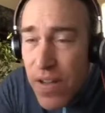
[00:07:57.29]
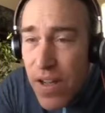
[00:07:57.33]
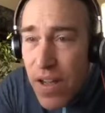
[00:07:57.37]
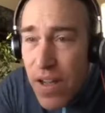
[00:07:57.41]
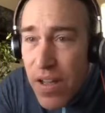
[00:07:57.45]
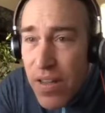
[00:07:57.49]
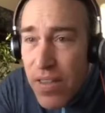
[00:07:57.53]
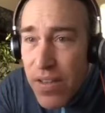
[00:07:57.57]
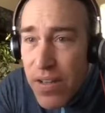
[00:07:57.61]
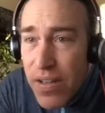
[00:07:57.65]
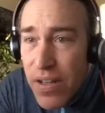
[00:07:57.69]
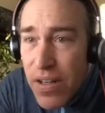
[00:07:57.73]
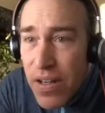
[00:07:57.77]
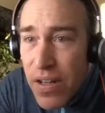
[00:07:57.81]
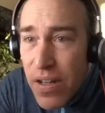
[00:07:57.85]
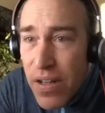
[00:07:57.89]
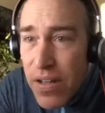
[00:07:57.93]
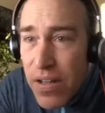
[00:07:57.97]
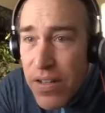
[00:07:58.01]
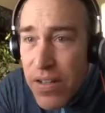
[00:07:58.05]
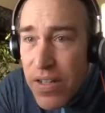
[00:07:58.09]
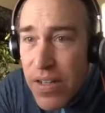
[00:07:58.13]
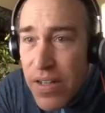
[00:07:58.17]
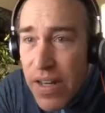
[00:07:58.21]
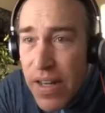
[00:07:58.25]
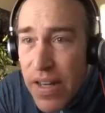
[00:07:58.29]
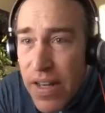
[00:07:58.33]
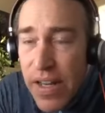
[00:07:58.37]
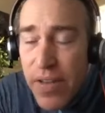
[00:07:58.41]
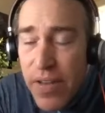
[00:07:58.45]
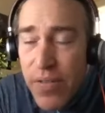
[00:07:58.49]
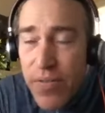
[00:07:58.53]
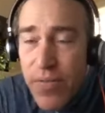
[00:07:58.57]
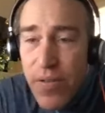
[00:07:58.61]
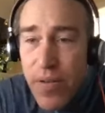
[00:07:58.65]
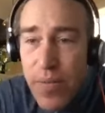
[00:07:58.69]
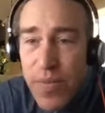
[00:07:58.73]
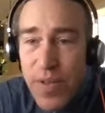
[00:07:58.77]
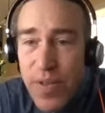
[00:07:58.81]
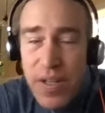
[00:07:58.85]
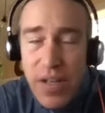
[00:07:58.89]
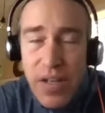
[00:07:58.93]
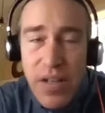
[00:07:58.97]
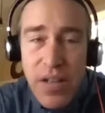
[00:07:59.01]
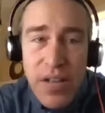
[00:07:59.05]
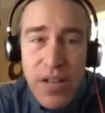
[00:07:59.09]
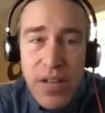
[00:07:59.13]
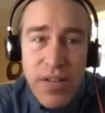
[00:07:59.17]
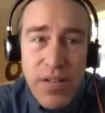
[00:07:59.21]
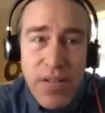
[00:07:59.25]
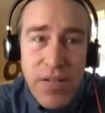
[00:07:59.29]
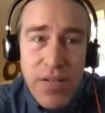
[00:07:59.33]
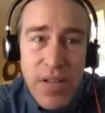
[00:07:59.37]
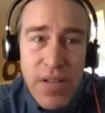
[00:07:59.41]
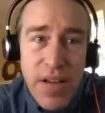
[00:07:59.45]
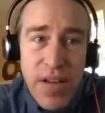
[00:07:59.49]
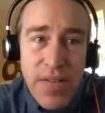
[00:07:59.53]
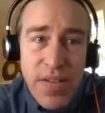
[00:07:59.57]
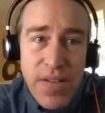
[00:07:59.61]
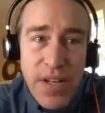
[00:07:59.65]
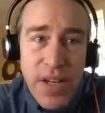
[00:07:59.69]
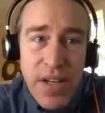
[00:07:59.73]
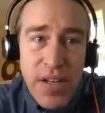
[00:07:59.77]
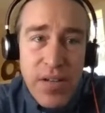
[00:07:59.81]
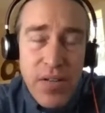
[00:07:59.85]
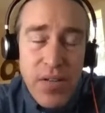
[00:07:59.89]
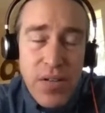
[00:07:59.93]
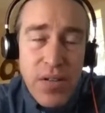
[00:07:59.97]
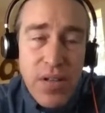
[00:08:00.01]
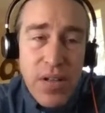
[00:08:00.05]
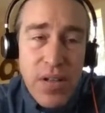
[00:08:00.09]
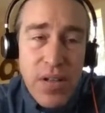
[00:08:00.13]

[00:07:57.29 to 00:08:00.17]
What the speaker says: on the call today from SIG Cluster Lifecycle,